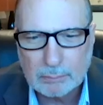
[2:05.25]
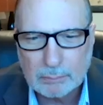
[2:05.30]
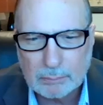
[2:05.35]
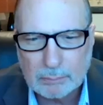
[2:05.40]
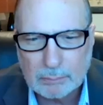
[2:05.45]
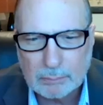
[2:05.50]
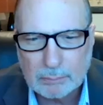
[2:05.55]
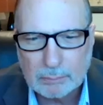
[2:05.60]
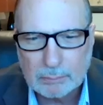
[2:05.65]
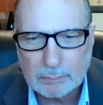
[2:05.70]

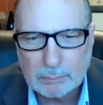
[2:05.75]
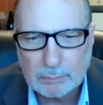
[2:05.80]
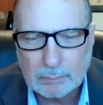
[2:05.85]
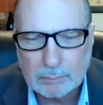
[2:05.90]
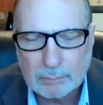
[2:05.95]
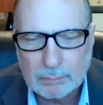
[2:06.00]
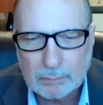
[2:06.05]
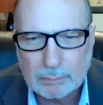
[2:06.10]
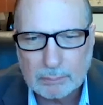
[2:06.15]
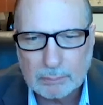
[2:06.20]

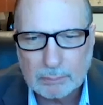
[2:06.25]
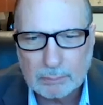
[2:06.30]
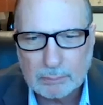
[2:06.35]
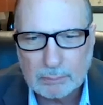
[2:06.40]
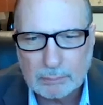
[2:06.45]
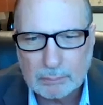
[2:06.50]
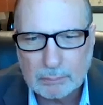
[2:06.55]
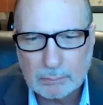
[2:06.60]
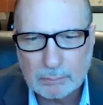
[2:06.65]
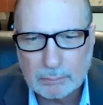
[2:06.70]

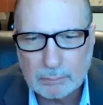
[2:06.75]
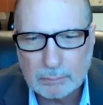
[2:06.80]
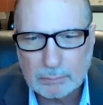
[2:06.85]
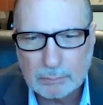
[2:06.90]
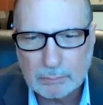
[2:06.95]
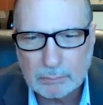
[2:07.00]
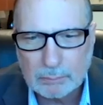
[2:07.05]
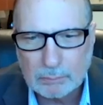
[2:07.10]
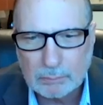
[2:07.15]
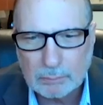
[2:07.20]

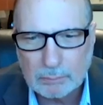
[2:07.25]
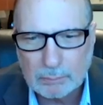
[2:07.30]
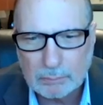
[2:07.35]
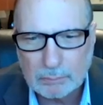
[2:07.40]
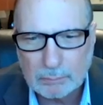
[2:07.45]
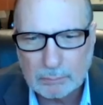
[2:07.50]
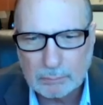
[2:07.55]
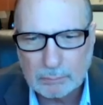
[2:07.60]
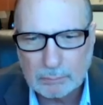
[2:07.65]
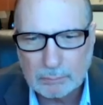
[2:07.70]

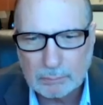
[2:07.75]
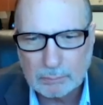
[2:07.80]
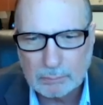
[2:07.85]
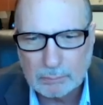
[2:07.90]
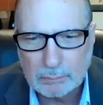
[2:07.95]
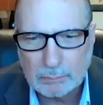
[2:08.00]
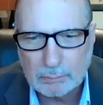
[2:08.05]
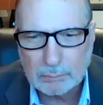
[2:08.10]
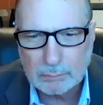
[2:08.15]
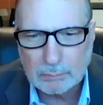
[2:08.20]

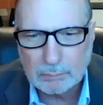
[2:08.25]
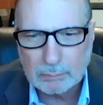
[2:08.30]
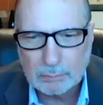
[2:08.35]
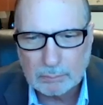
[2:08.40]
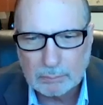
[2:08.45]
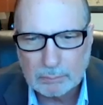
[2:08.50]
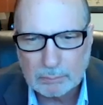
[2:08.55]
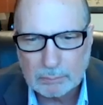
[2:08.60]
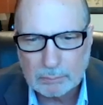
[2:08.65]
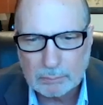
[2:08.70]

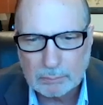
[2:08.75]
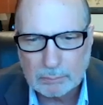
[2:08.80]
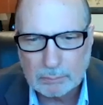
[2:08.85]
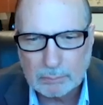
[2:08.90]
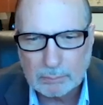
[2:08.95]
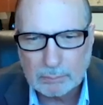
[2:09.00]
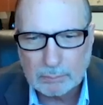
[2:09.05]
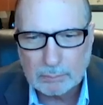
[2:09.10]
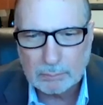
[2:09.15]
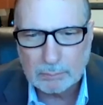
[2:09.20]

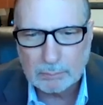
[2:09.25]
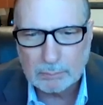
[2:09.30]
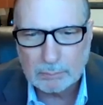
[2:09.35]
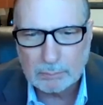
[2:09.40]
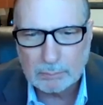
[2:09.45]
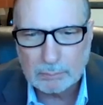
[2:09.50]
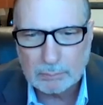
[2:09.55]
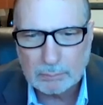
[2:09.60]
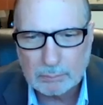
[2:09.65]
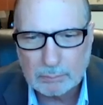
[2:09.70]

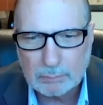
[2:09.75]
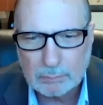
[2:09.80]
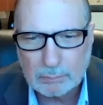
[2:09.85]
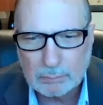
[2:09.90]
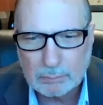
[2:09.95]
This person isn't speaking.